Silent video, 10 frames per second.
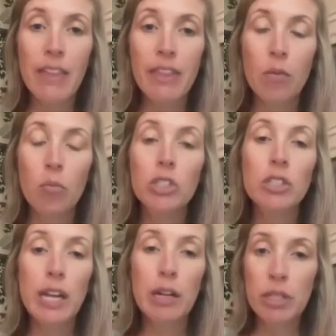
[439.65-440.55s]
and then which
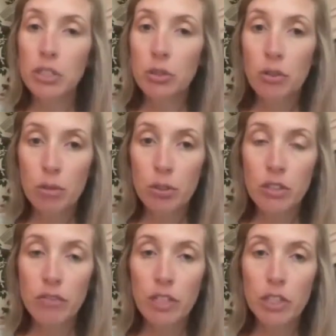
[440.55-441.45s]
led me to an
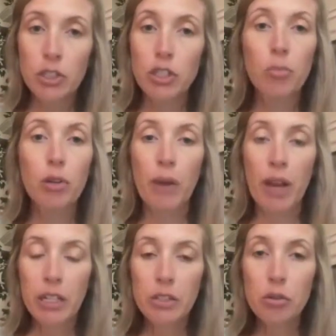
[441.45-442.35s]
abusive relationship with my
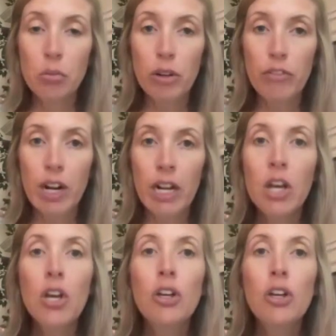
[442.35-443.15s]
high school boyfriend.